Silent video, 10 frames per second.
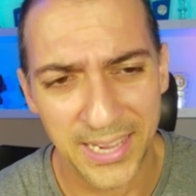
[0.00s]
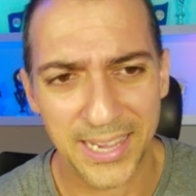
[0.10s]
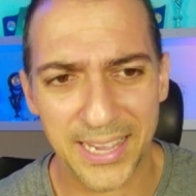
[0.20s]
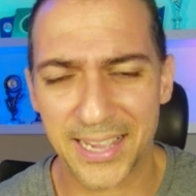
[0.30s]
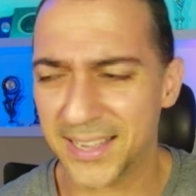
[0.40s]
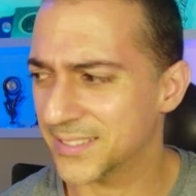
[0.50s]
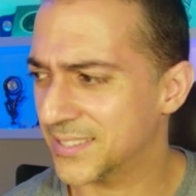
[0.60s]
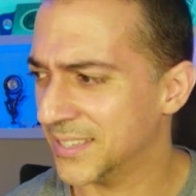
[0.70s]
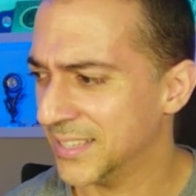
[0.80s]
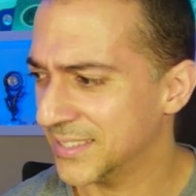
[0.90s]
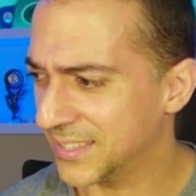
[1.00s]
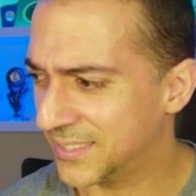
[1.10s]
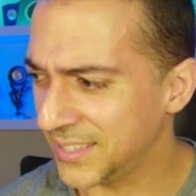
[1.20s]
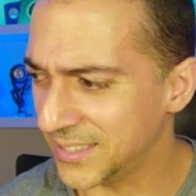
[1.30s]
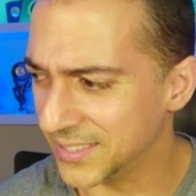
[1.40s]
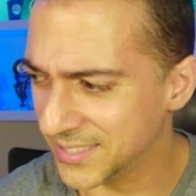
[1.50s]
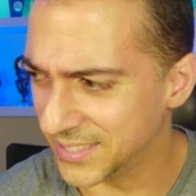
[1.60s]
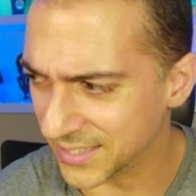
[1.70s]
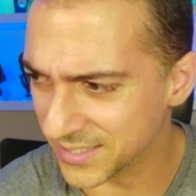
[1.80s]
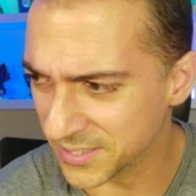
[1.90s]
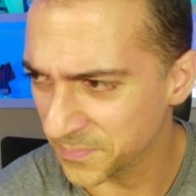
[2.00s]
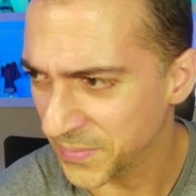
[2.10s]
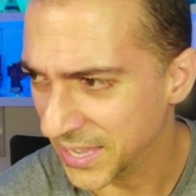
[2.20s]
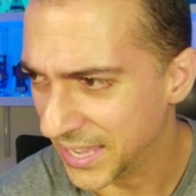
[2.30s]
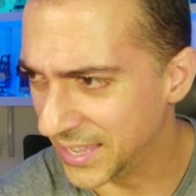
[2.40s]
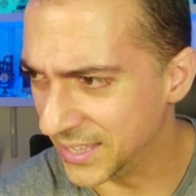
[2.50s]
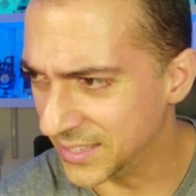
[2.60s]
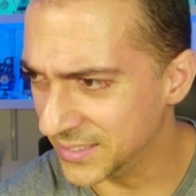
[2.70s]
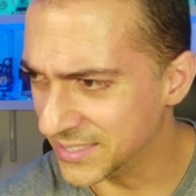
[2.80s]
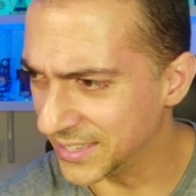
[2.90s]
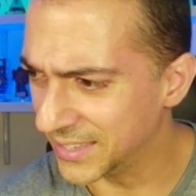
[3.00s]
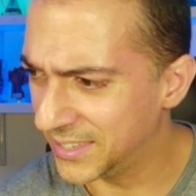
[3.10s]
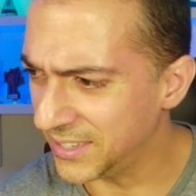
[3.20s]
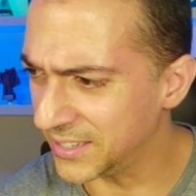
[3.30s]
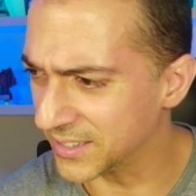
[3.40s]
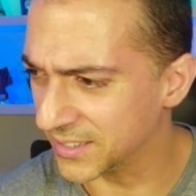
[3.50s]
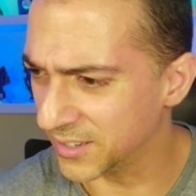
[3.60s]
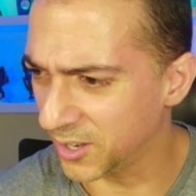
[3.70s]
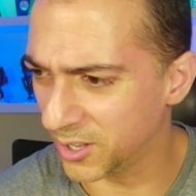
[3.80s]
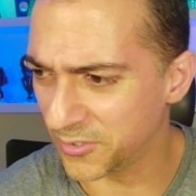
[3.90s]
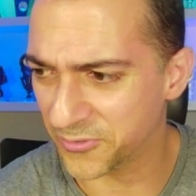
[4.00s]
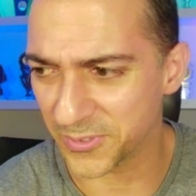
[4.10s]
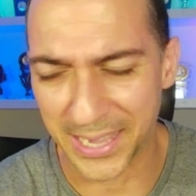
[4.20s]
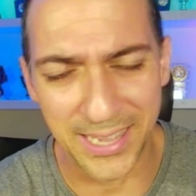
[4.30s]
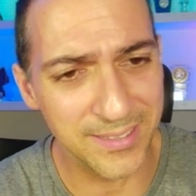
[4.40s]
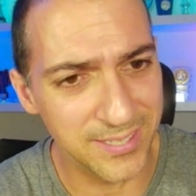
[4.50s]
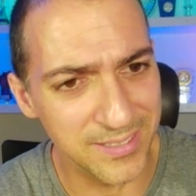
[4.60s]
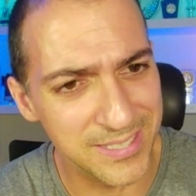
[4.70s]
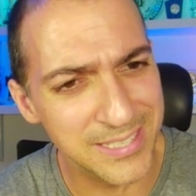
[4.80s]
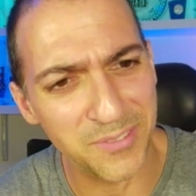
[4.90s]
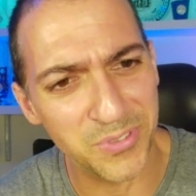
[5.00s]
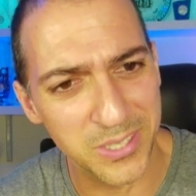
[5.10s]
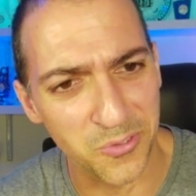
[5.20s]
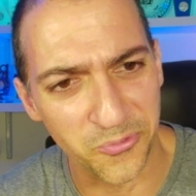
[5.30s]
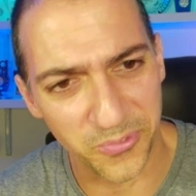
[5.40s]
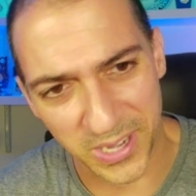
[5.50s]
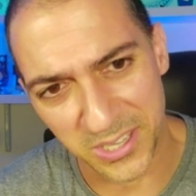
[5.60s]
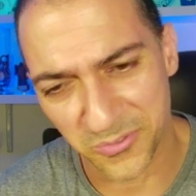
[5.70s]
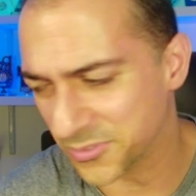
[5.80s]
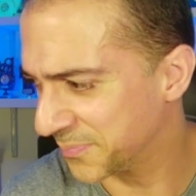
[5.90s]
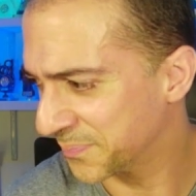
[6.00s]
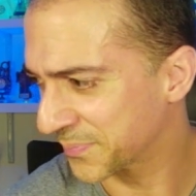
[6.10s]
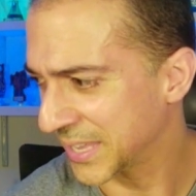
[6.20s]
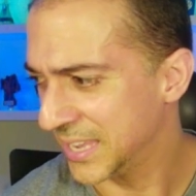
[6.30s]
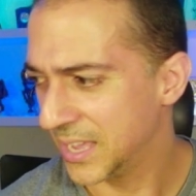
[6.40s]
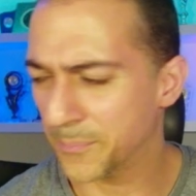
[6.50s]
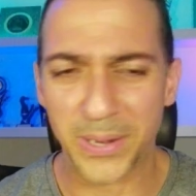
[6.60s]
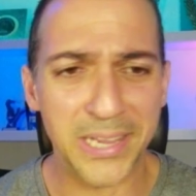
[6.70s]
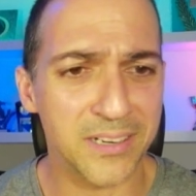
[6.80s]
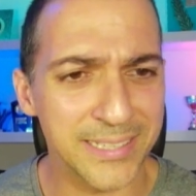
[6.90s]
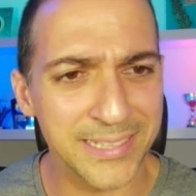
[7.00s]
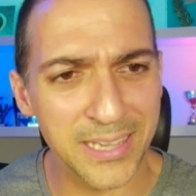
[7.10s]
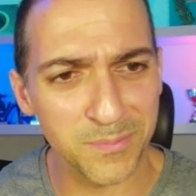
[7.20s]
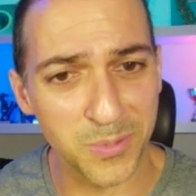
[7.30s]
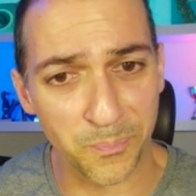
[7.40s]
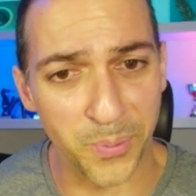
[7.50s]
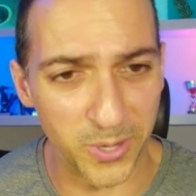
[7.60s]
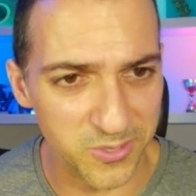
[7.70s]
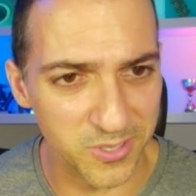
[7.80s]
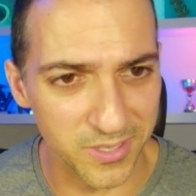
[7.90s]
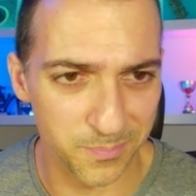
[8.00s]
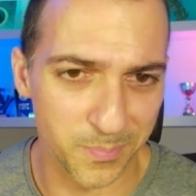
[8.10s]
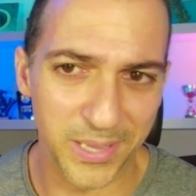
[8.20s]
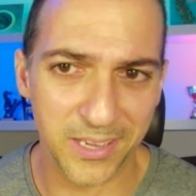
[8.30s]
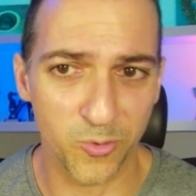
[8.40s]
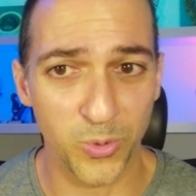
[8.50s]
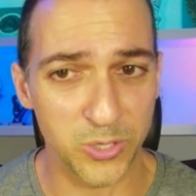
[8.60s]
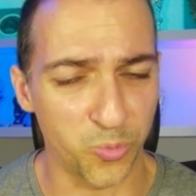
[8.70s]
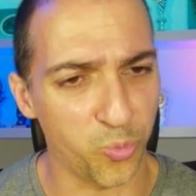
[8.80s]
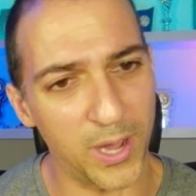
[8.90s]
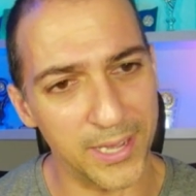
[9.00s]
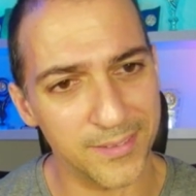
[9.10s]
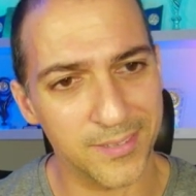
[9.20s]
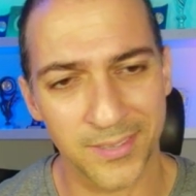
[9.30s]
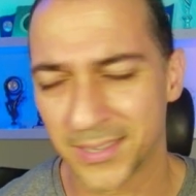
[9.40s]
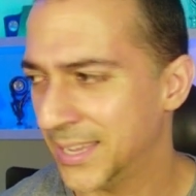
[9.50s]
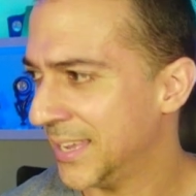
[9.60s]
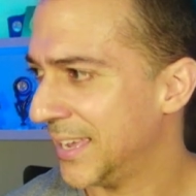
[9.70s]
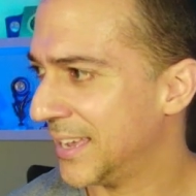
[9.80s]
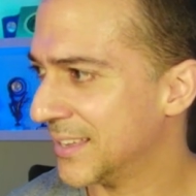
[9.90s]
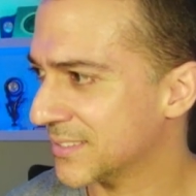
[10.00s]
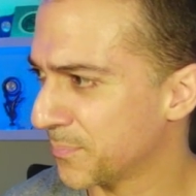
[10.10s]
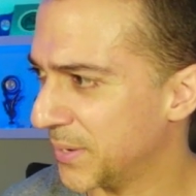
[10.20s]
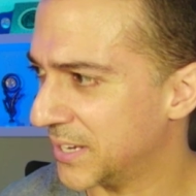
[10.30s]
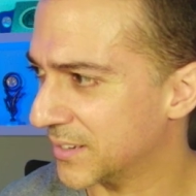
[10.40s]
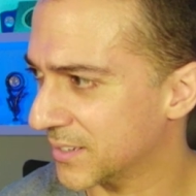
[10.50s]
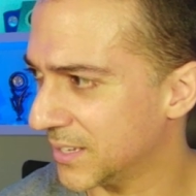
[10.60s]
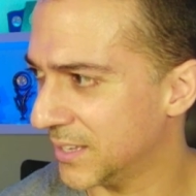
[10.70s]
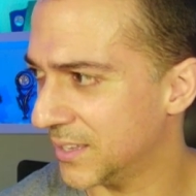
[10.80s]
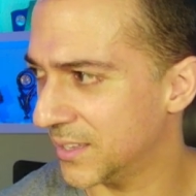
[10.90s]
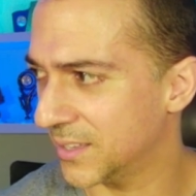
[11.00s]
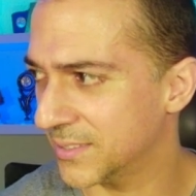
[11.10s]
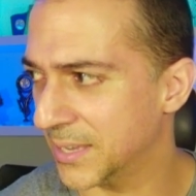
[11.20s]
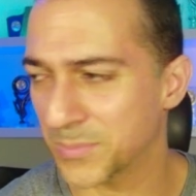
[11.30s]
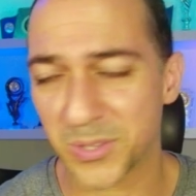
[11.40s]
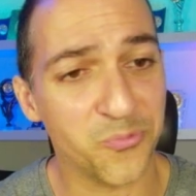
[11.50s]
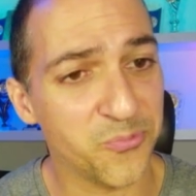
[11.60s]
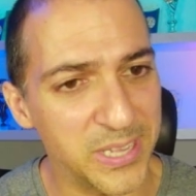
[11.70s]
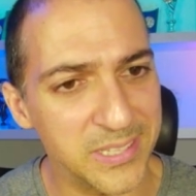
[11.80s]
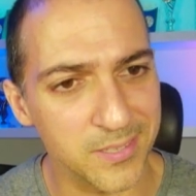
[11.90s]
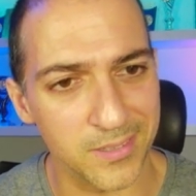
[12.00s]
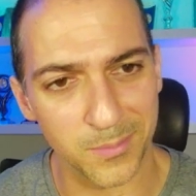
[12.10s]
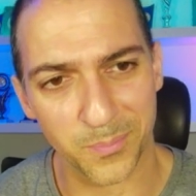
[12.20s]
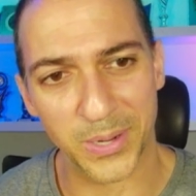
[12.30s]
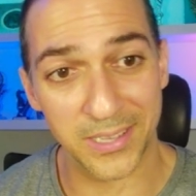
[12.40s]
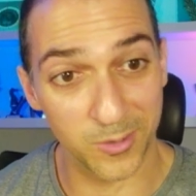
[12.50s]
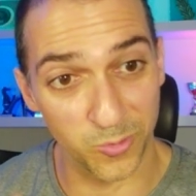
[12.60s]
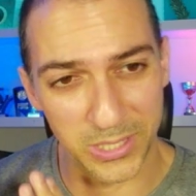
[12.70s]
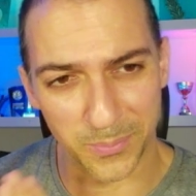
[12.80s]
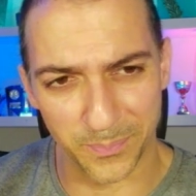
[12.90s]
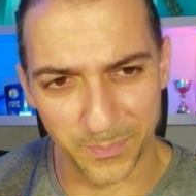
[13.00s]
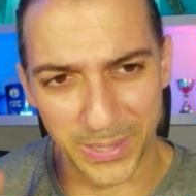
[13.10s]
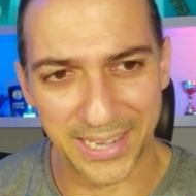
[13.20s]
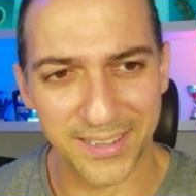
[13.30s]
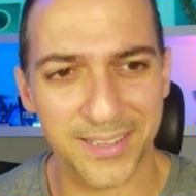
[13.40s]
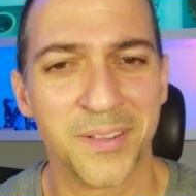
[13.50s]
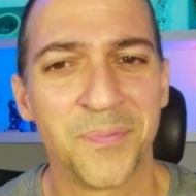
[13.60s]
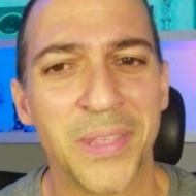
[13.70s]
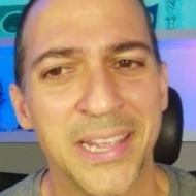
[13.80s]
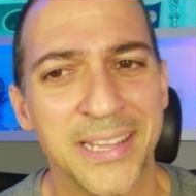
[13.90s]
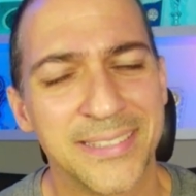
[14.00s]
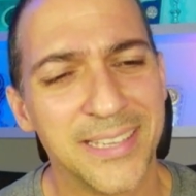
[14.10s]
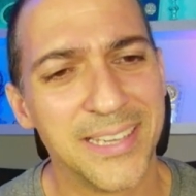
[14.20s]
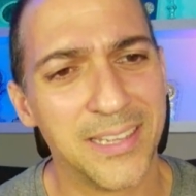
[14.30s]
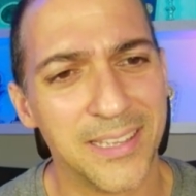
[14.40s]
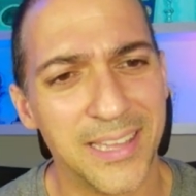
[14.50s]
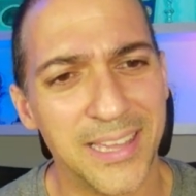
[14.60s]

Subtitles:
And the thing is that in the year of 1875, a player named Potter playing with white and a player named Fenton playing with black, they